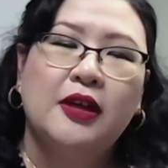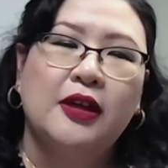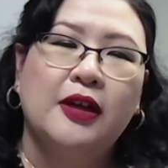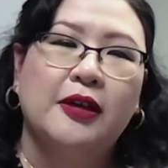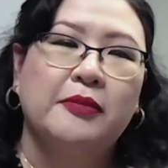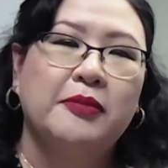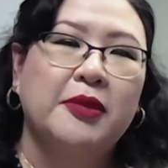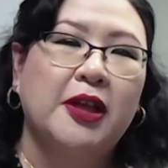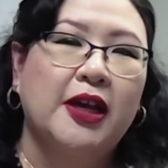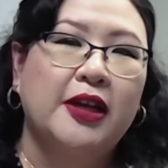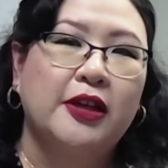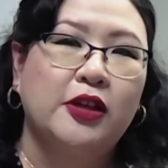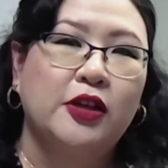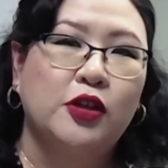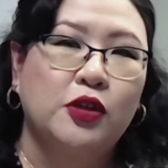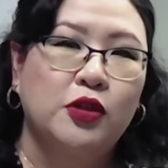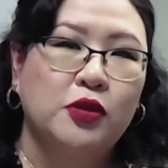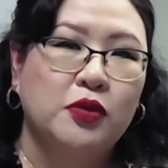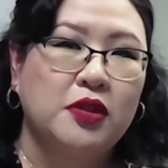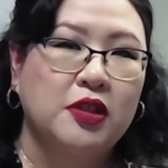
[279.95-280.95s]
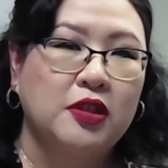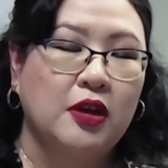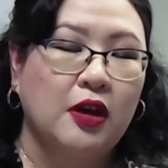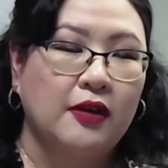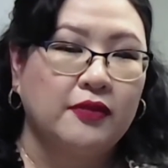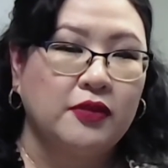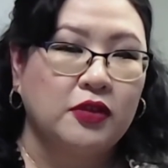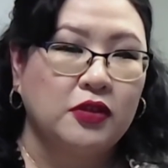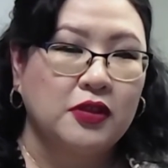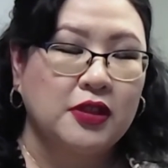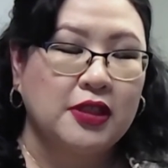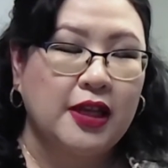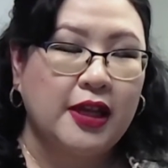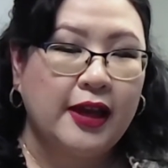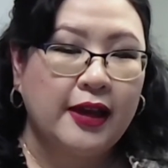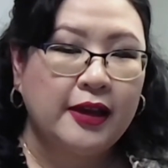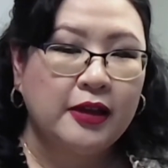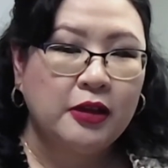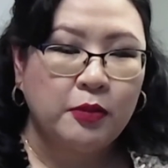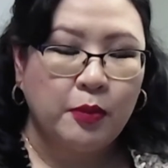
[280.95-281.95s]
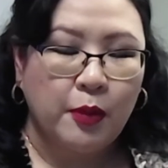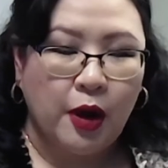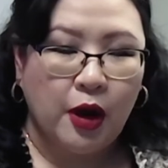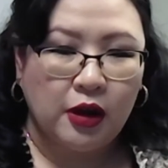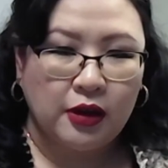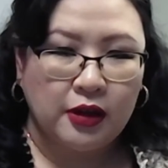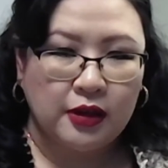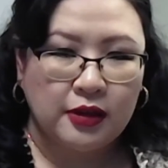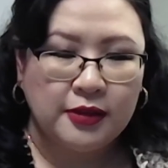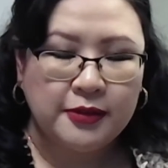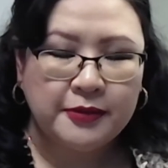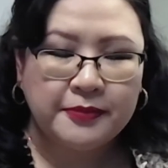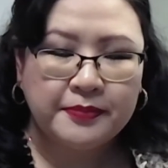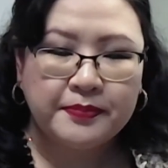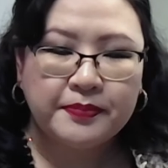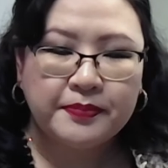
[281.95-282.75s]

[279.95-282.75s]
That includes novels and manga.